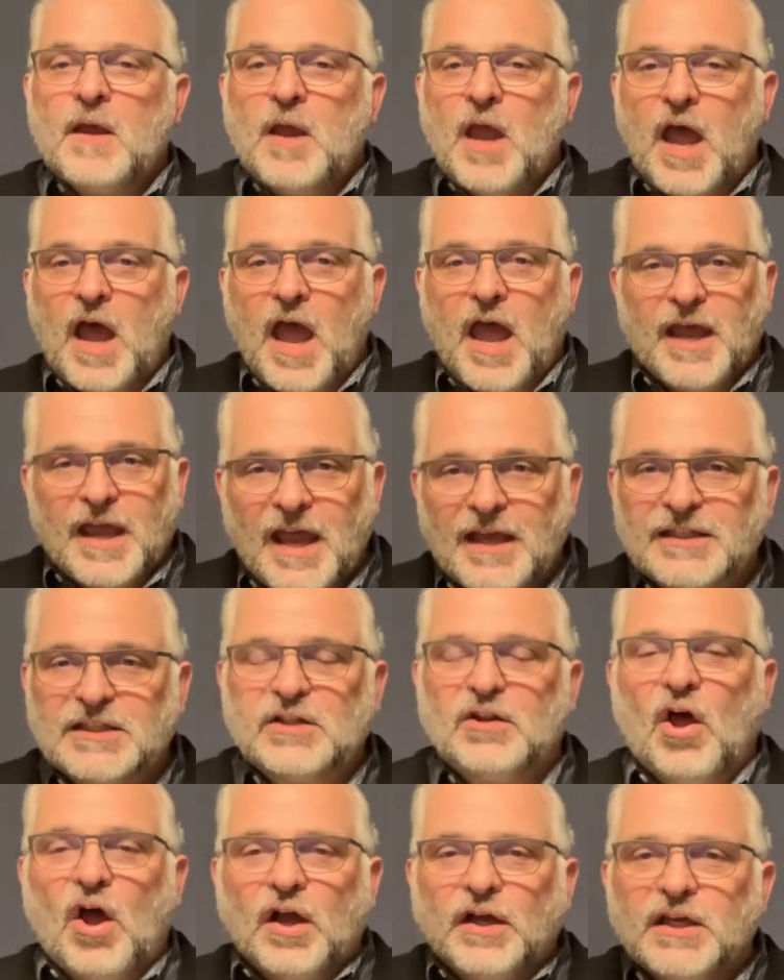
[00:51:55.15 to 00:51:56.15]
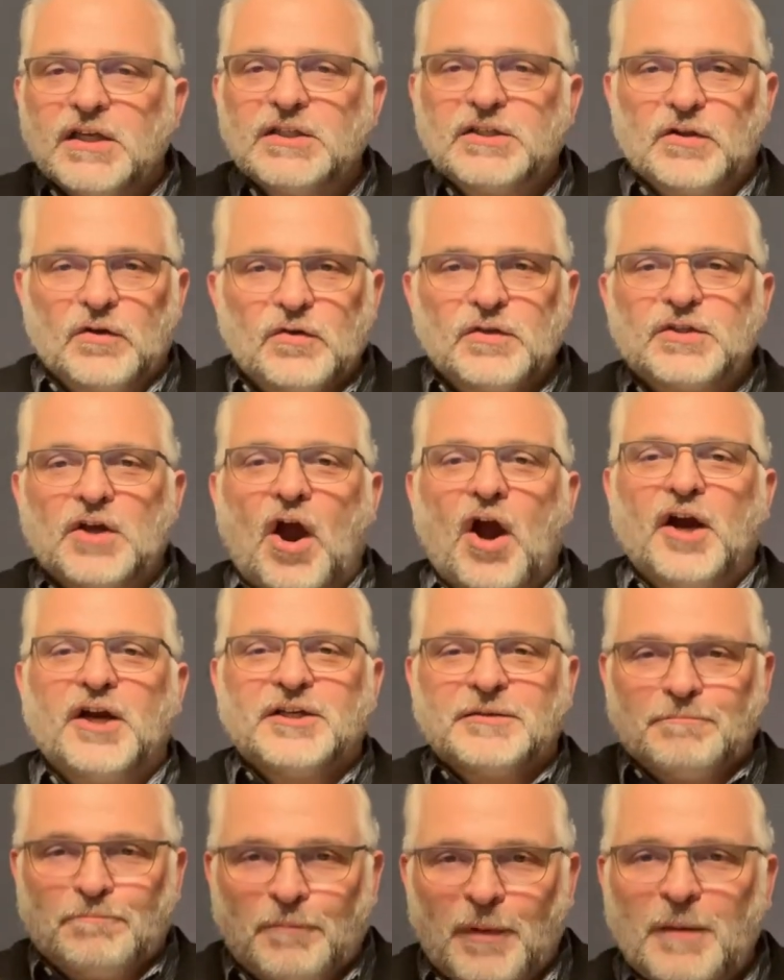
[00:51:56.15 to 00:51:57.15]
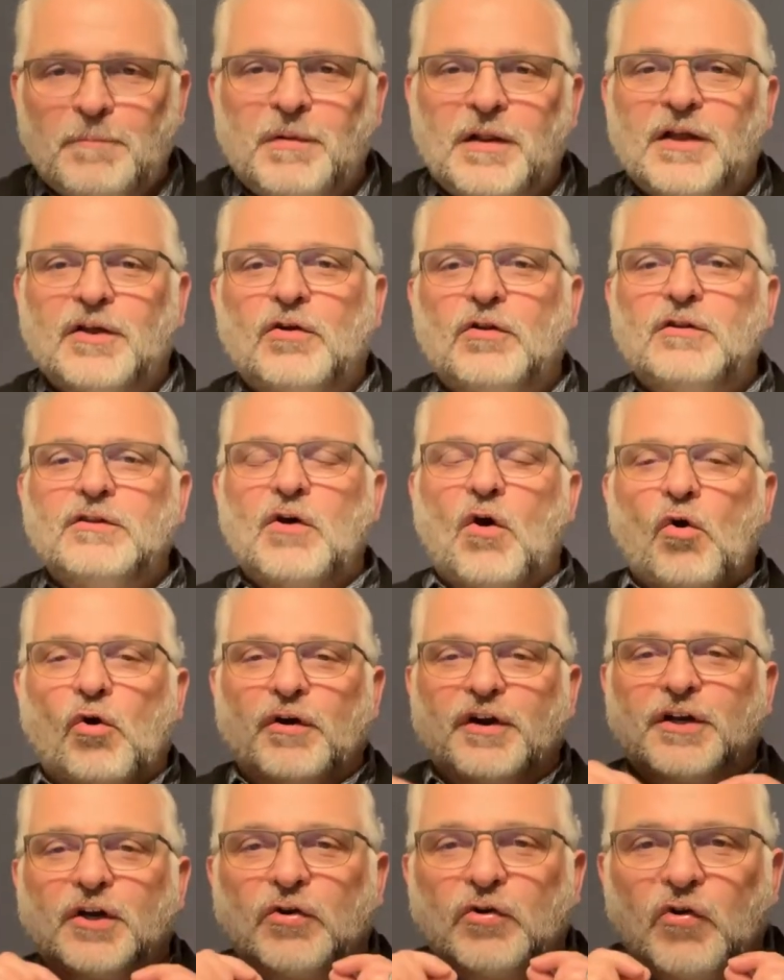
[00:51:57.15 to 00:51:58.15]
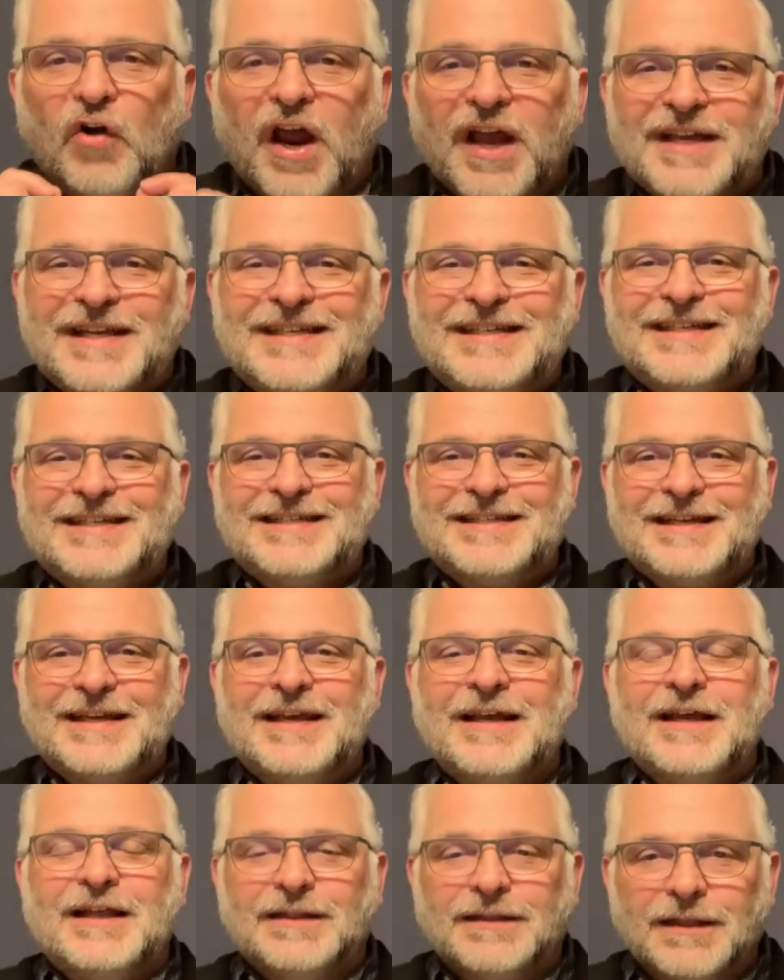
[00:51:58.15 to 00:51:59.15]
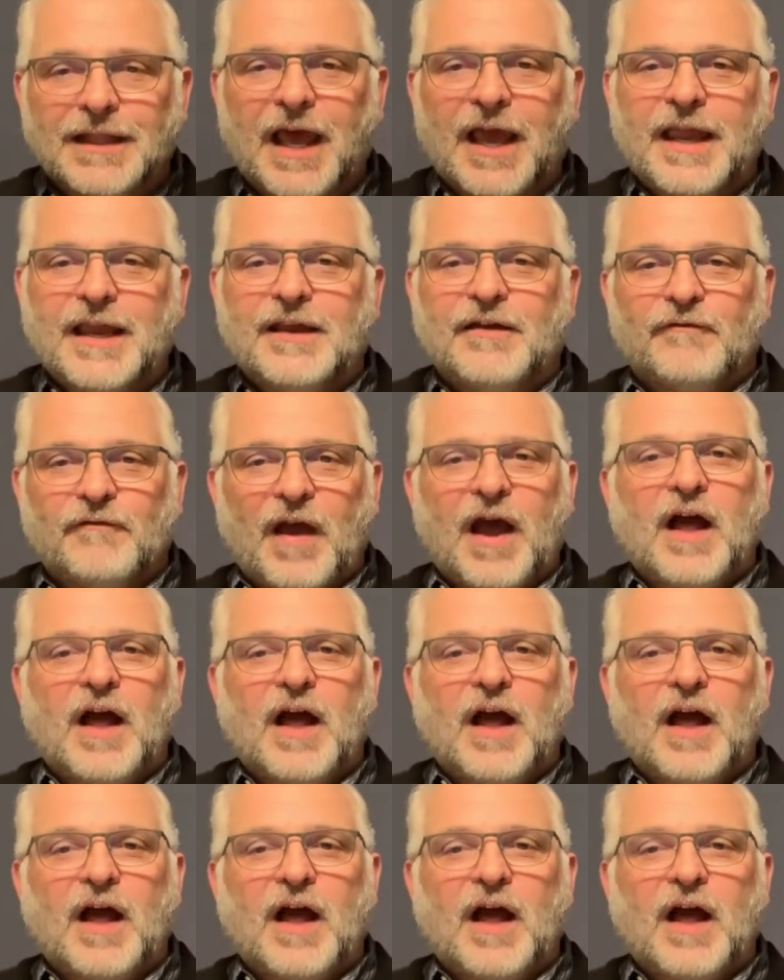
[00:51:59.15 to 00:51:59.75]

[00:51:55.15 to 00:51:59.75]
as long as those aren't biblical or Christ-like